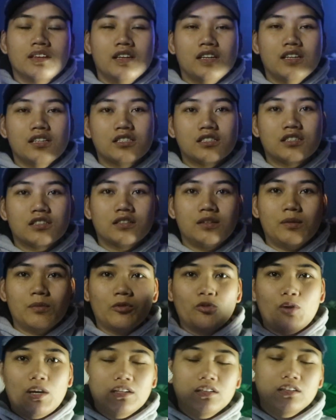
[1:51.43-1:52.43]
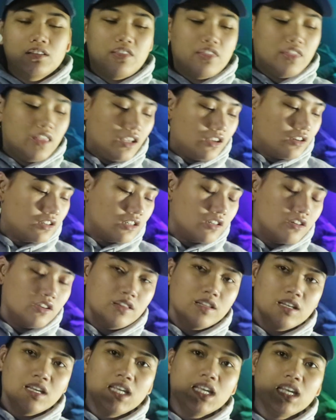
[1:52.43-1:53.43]
It's quite thicker on
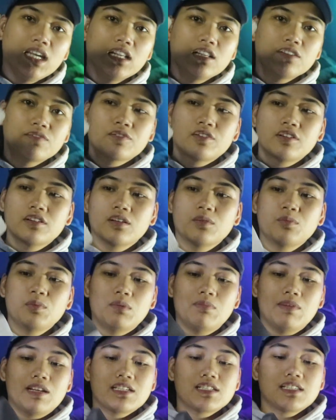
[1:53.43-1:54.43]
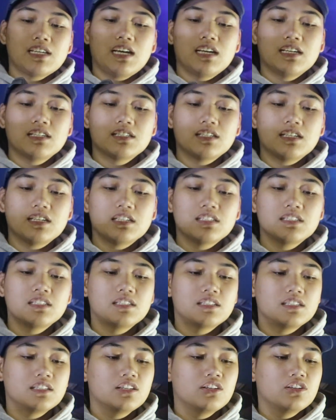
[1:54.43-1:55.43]
the heel for the women's
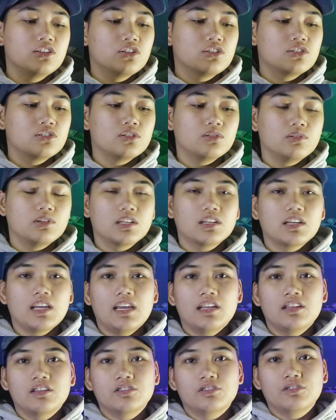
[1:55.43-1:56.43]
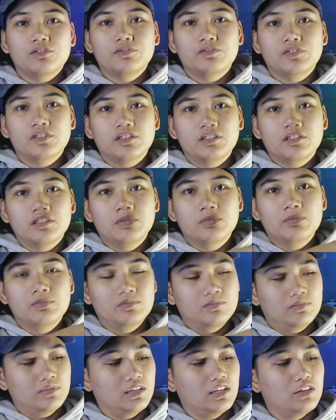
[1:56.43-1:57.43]
sizes, so it kind of
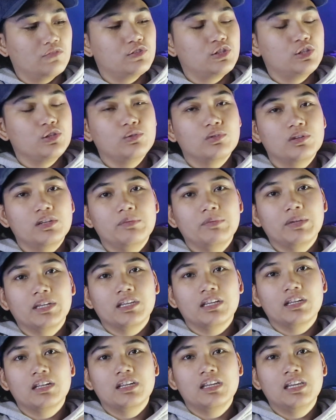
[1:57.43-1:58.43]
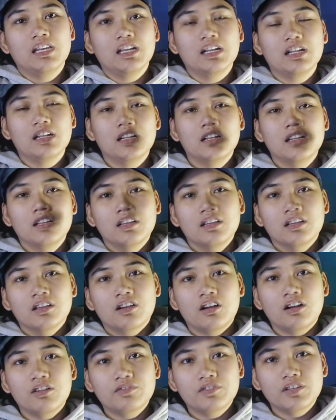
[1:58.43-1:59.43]
gives you limited heel
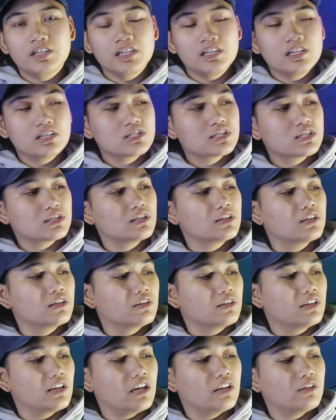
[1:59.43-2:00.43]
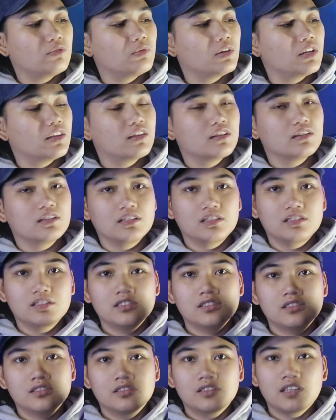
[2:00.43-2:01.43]
coverage, and with the
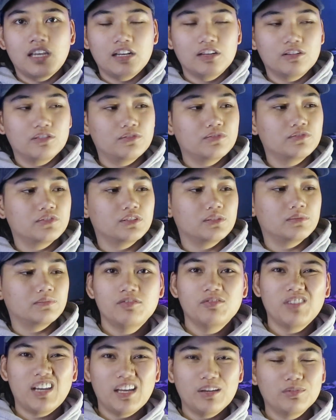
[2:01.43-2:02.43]
kind of I